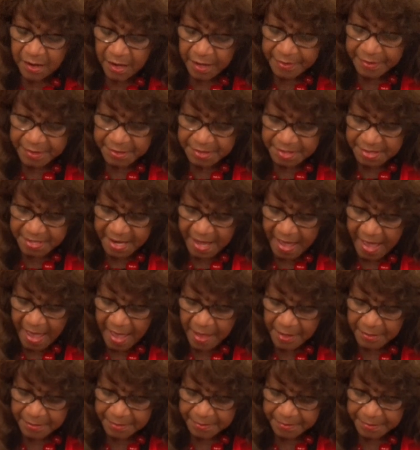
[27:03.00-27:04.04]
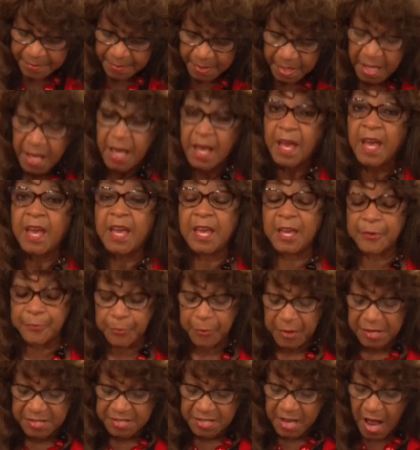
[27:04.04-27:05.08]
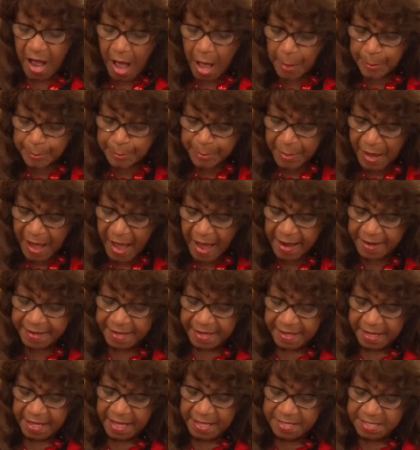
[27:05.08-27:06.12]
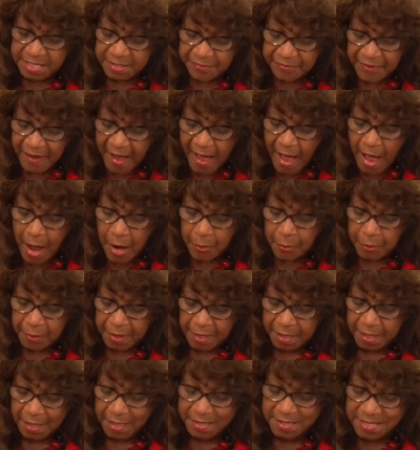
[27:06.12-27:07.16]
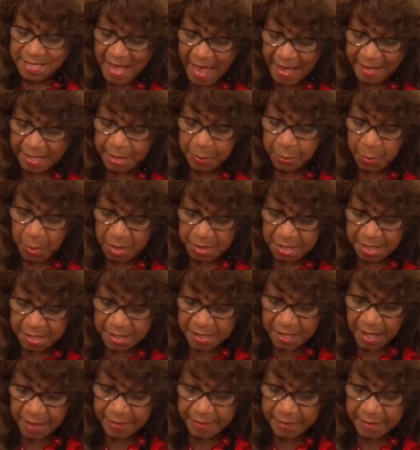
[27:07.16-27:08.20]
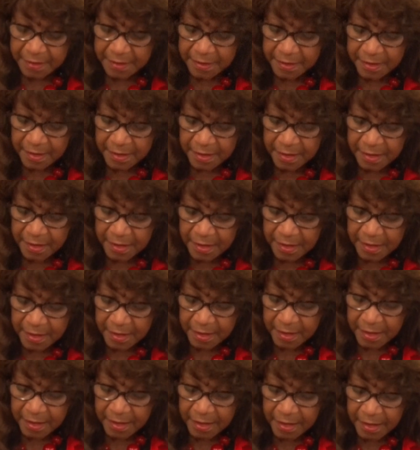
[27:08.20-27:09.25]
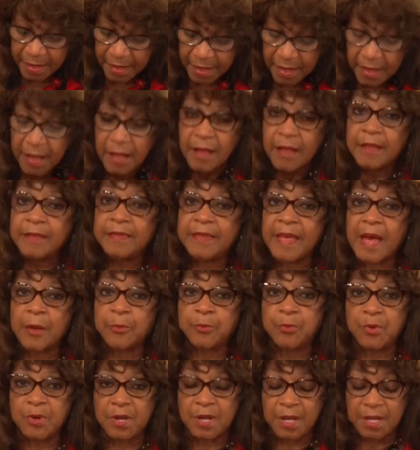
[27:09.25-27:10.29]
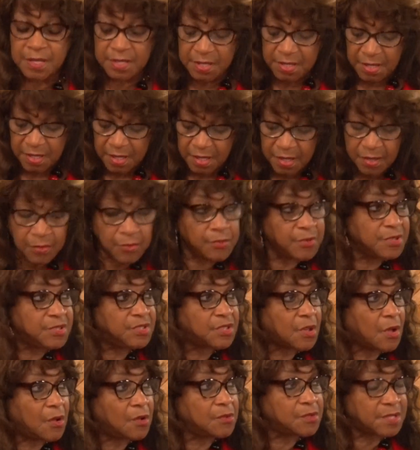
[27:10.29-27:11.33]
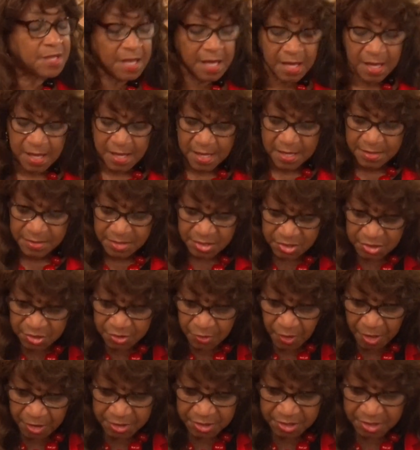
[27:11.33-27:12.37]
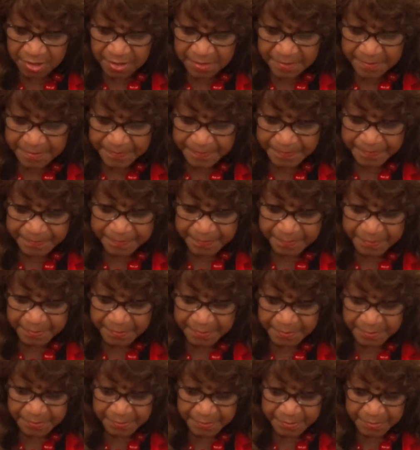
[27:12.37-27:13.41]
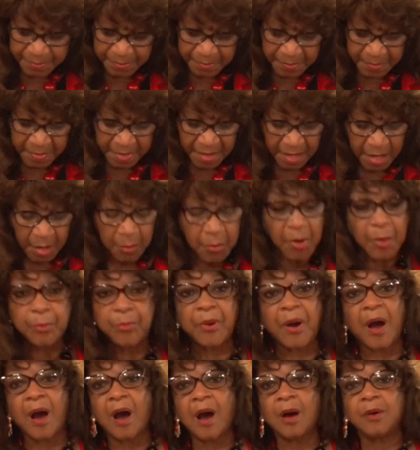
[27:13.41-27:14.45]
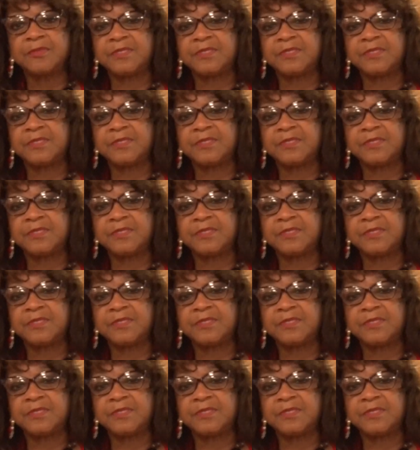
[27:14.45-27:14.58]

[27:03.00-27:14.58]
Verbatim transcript: others down. If we start biting and devouring, attacking one another, that would result in destruction. But Paul